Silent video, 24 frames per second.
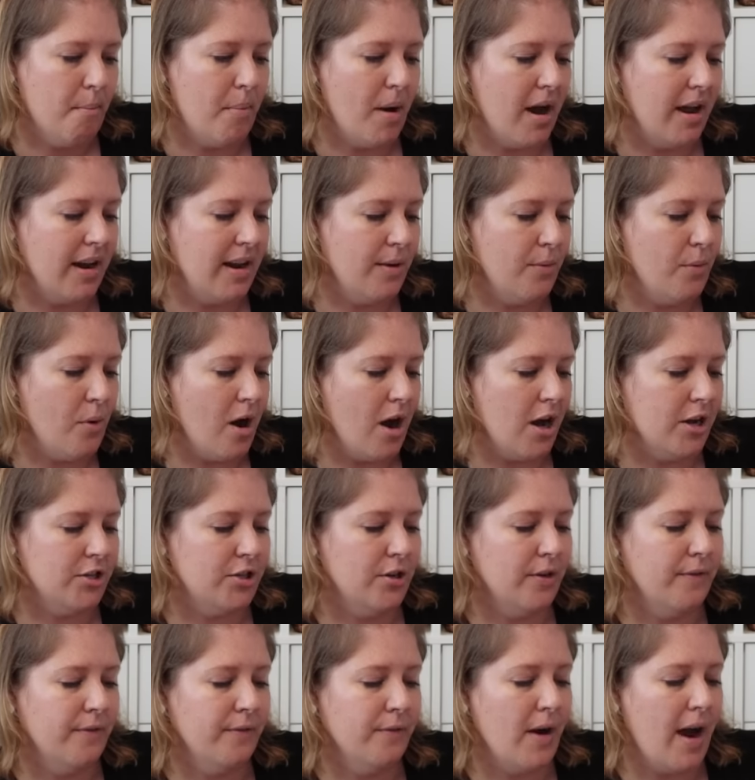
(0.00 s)
Body
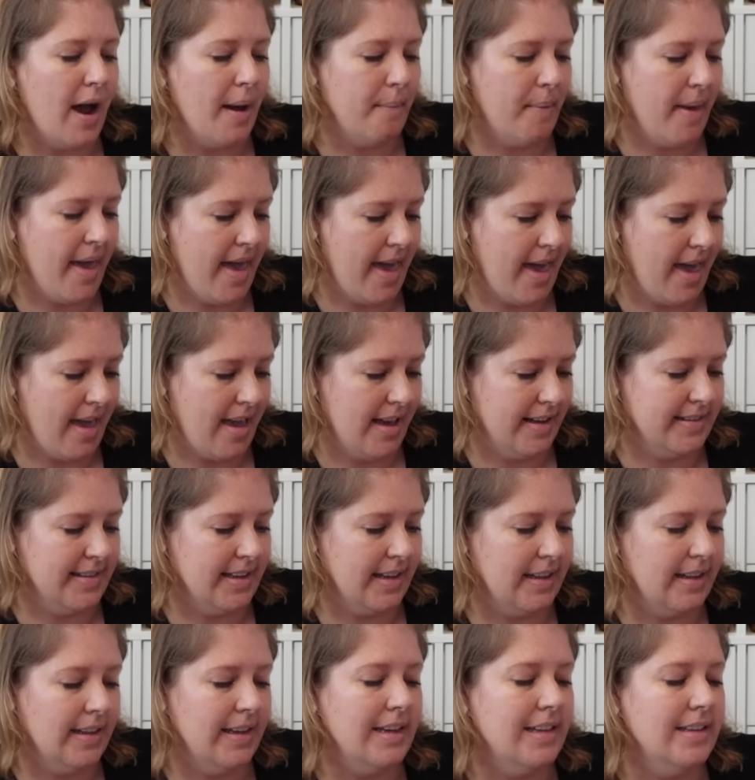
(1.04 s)
Wash Frappe. It's a
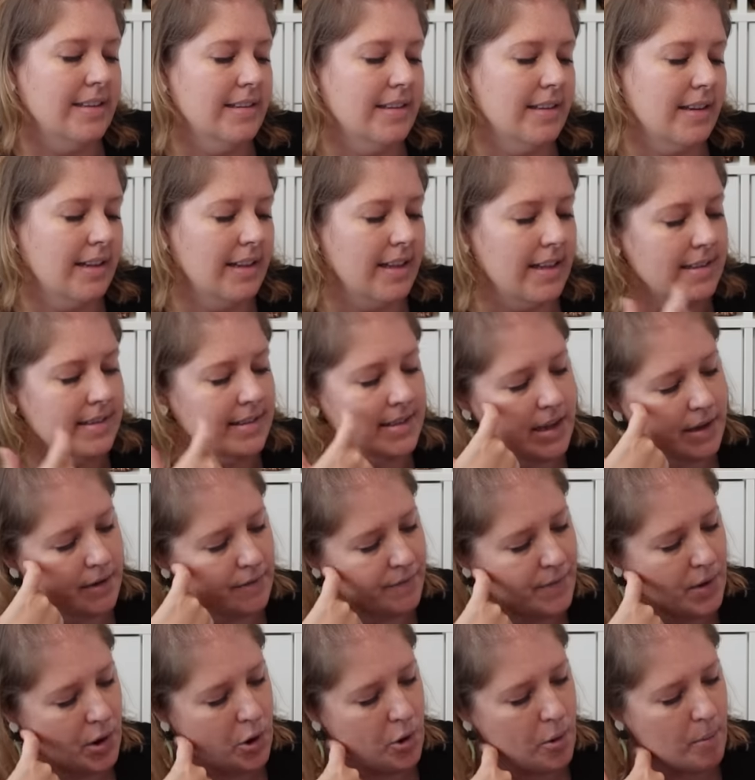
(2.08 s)
clean cleansing
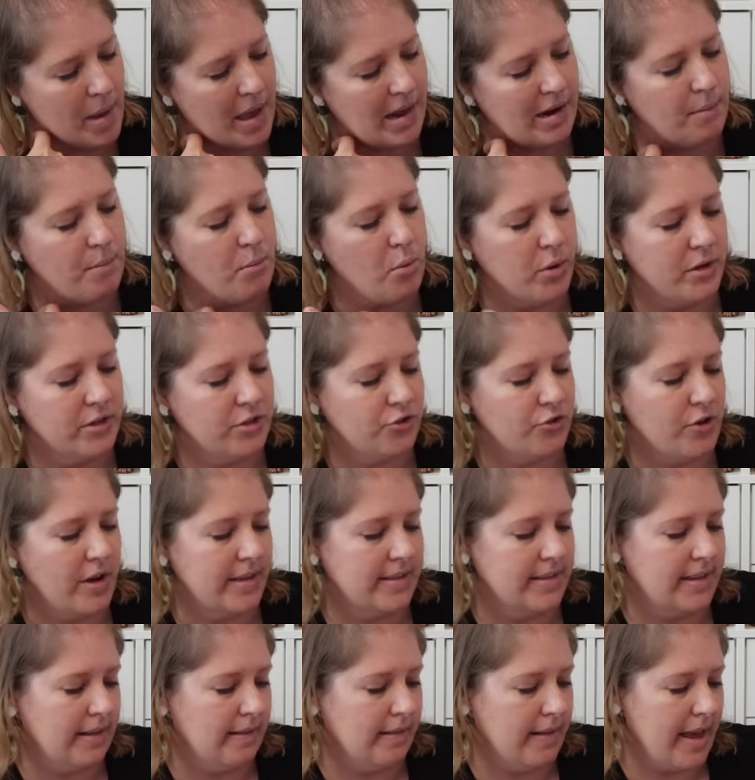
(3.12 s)
foam and a
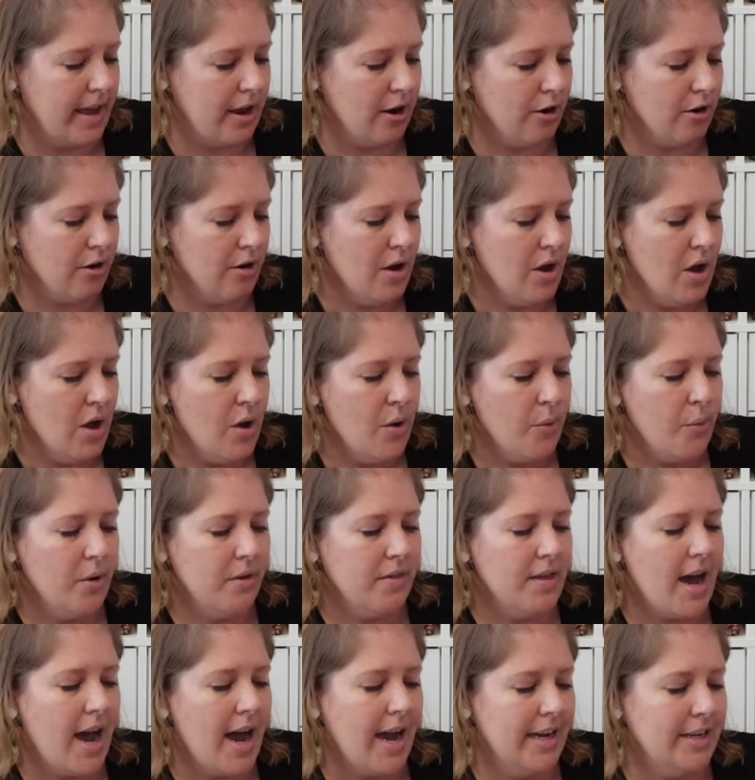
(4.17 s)
moisturizing layer
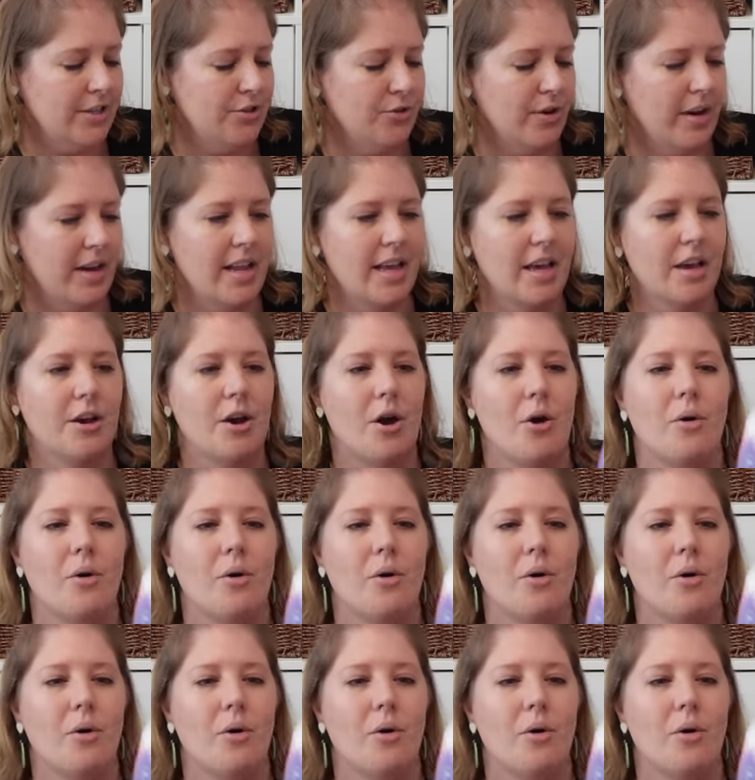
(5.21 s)
with hydrating